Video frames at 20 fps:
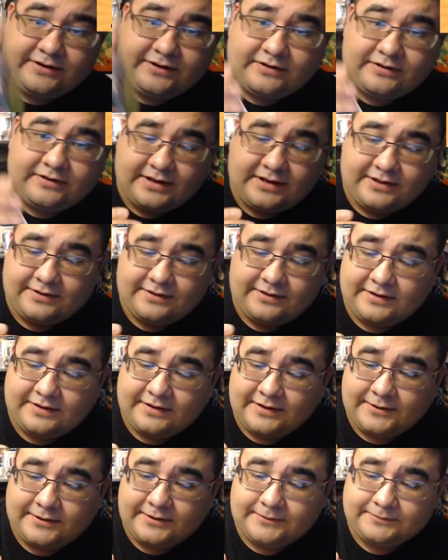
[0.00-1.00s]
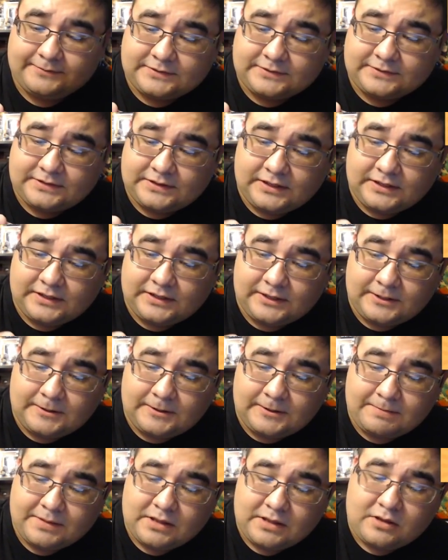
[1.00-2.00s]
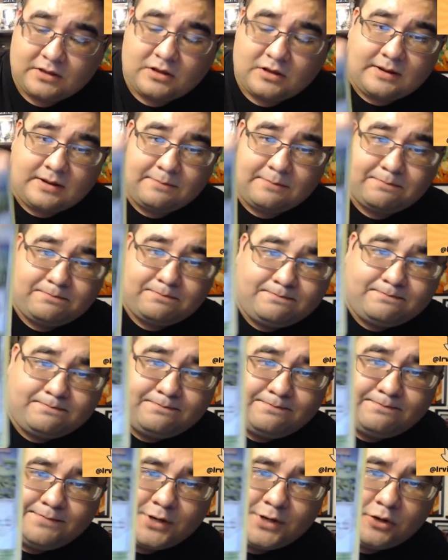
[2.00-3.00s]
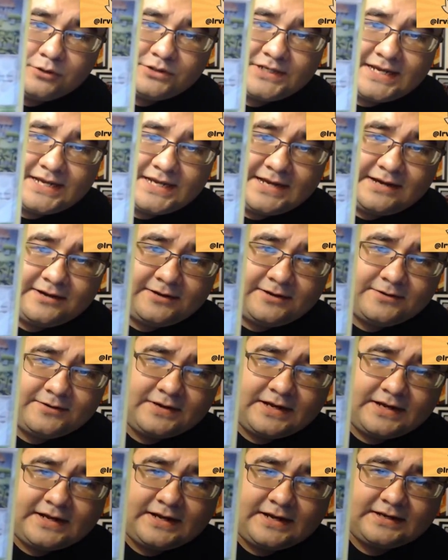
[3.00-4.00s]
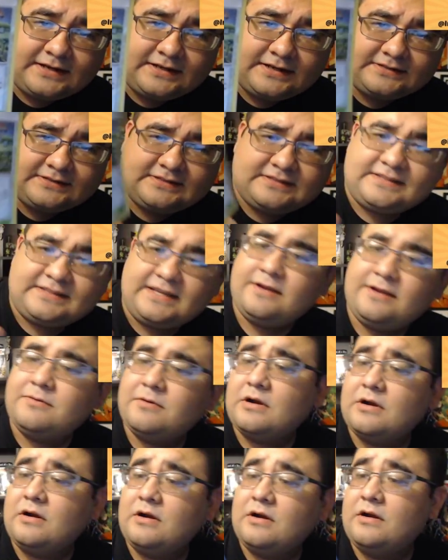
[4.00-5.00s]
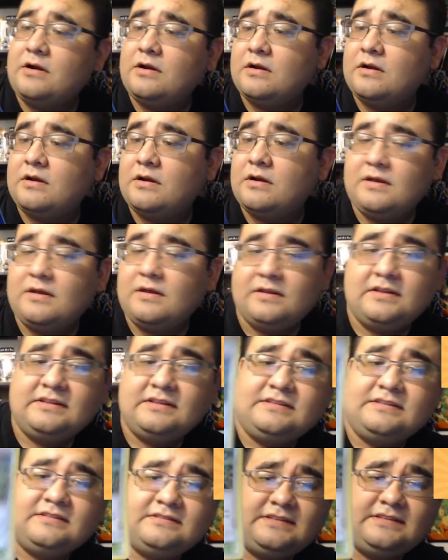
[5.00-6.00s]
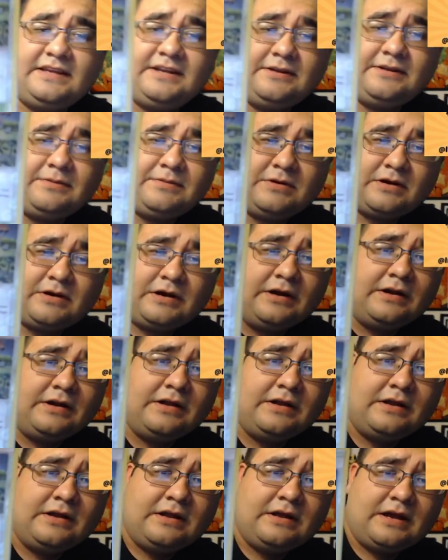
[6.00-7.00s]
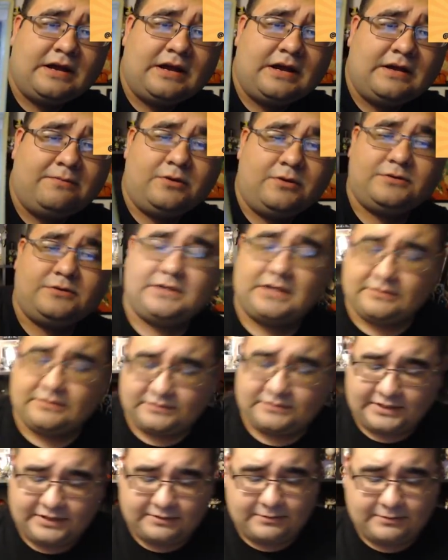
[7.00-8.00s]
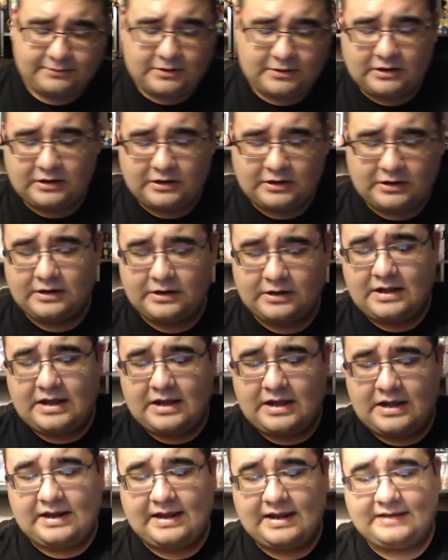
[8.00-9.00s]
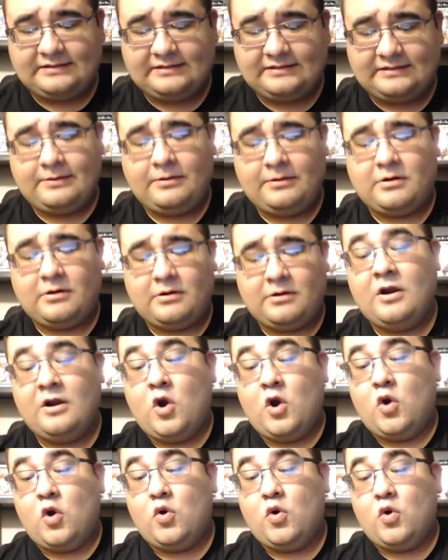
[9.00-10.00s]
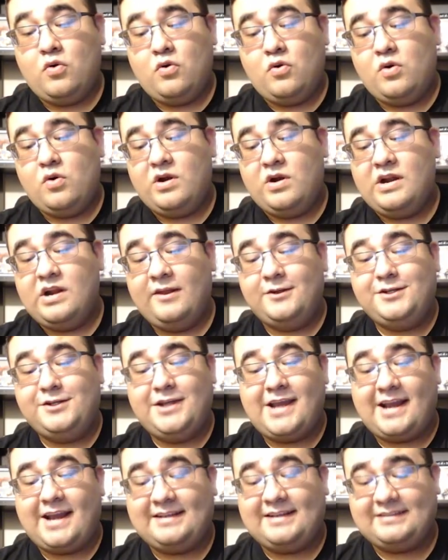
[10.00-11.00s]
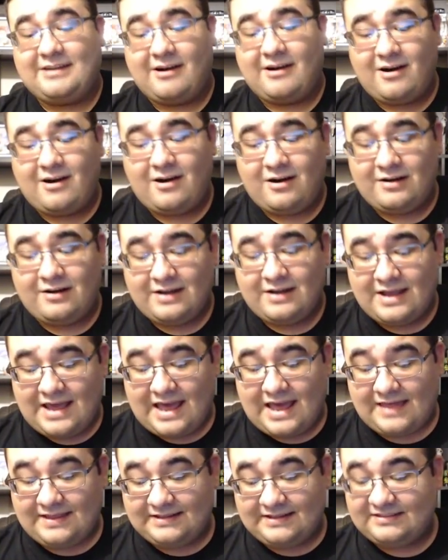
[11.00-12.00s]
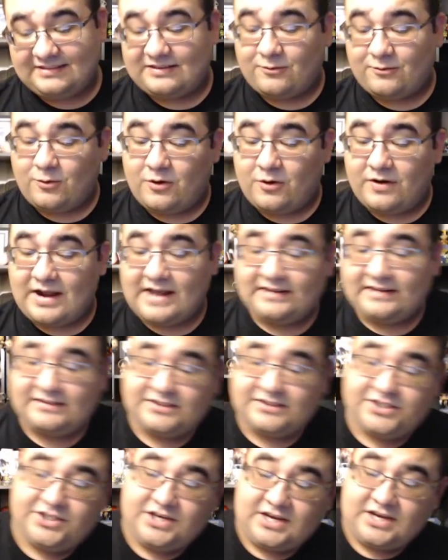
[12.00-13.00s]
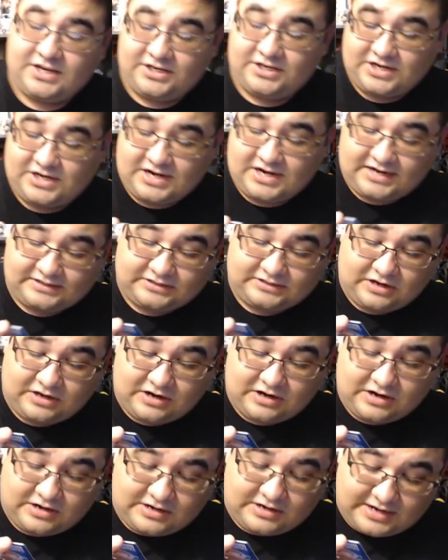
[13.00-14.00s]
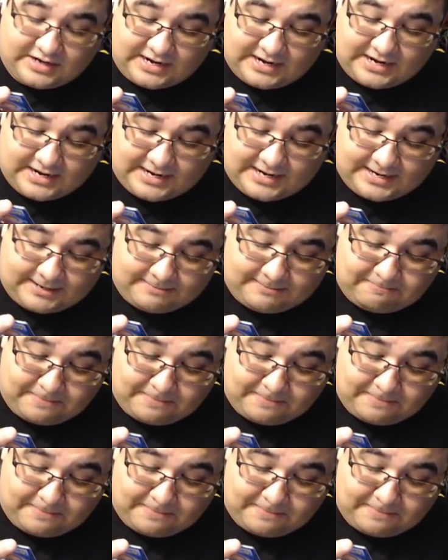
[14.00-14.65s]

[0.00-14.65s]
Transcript: right there. A Potown, is this stadium card? This is the stadium card. Poe Town Stadium card. I like Stadium card. Ooh, another GX card, and this is a real nice GX card. And